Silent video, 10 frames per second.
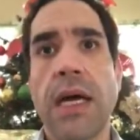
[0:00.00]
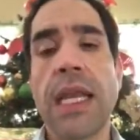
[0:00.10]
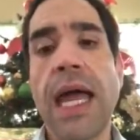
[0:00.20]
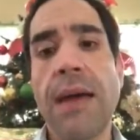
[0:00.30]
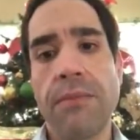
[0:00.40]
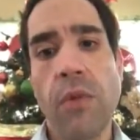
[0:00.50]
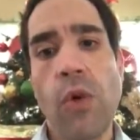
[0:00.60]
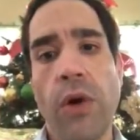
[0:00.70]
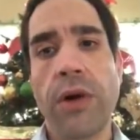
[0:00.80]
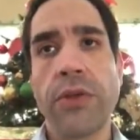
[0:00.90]
a lot
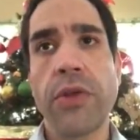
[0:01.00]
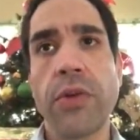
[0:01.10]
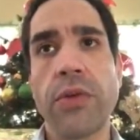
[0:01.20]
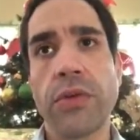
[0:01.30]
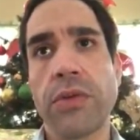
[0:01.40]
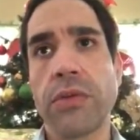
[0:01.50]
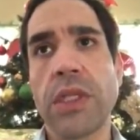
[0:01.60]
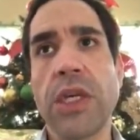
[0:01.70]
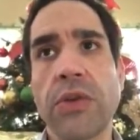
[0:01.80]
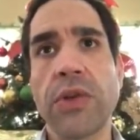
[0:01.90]
more
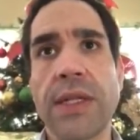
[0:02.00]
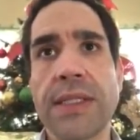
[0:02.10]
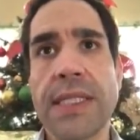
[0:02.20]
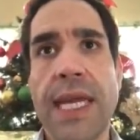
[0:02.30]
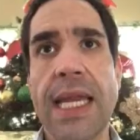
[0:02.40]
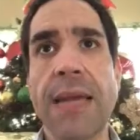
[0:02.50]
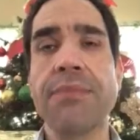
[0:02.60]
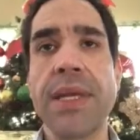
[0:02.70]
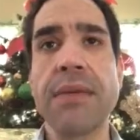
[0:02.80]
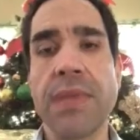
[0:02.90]
throughout the day,
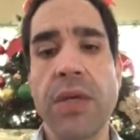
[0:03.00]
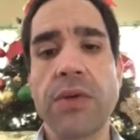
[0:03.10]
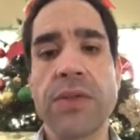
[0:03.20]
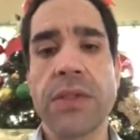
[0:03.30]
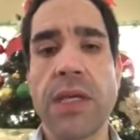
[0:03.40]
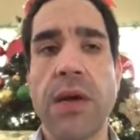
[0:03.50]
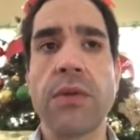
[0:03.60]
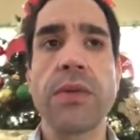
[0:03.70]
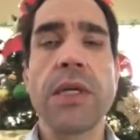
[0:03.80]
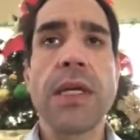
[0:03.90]
like big meals
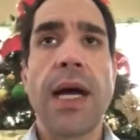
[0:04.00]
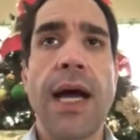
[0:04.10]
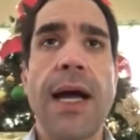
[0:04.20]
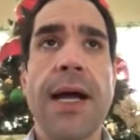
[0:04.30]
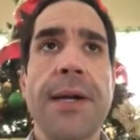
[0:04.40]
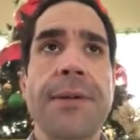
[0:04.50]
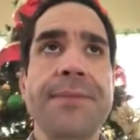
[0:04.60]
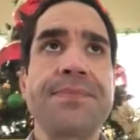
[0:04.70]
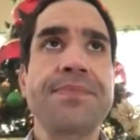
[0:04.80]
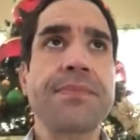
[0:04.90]
though.
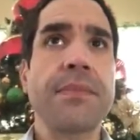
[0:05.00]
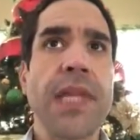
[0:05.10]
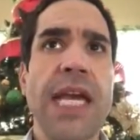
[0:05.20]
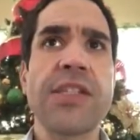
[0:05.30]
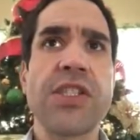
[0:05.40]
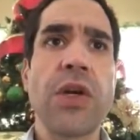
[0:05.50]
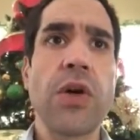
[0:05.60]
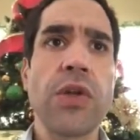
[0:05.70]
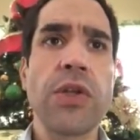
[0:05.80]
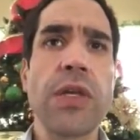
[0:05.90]
And
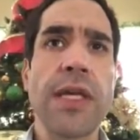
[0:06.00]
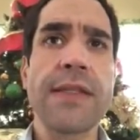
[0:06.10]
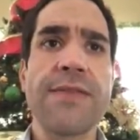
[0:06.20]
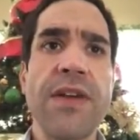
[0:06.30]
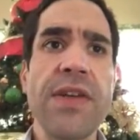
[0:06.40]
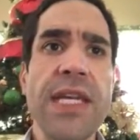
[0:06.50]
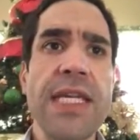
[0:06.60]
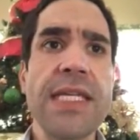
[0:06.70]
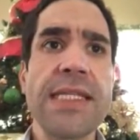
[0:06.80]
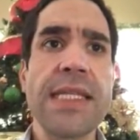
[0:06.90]
so it's very
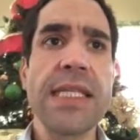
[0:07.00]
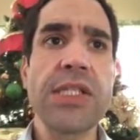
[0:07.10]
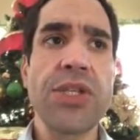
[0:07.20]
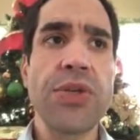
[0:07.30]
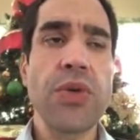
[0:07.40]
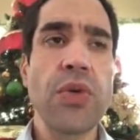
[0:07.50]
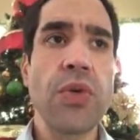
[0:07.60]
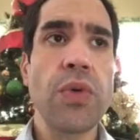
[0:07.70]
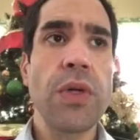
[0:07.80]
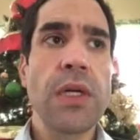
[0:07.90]
easy
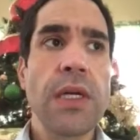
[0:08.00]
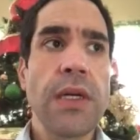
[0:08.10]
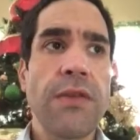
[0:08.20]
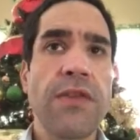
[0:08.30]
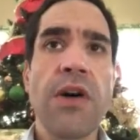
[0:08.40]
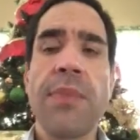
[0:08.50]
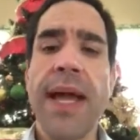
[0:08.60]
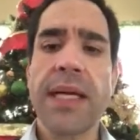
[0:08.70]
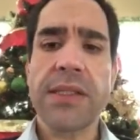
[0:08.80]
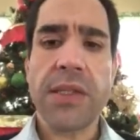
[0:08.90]
to fall
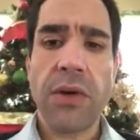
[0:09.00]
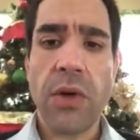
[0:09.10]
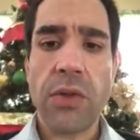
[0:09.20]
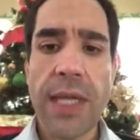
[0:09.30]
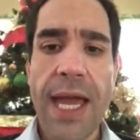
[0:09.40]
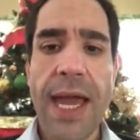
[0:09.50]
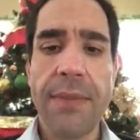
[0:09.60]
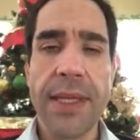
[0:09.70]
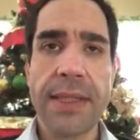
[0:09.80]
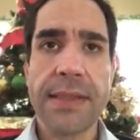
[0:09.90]
back into old
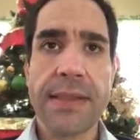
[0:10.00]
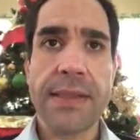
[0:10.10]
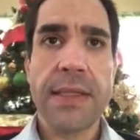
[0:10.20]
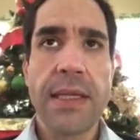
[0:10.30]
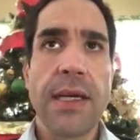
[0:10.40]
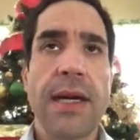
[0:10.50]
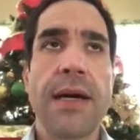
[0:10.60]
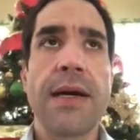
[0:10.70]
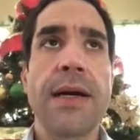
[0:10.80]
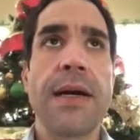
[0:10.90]
habits.
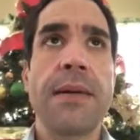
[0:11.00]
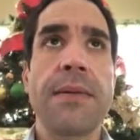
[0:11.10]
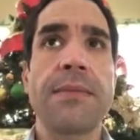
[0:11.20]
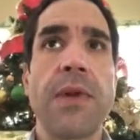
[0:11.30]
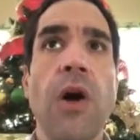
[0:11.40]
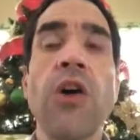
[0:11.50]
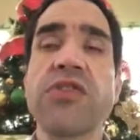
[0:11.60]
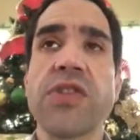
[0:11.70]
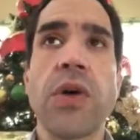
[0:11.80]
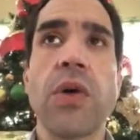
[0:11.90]

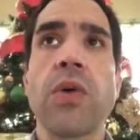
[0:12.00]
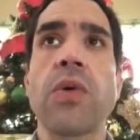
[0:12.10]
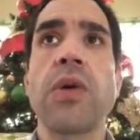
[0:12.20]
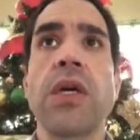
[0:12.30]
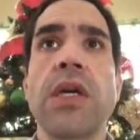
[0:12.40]
Also,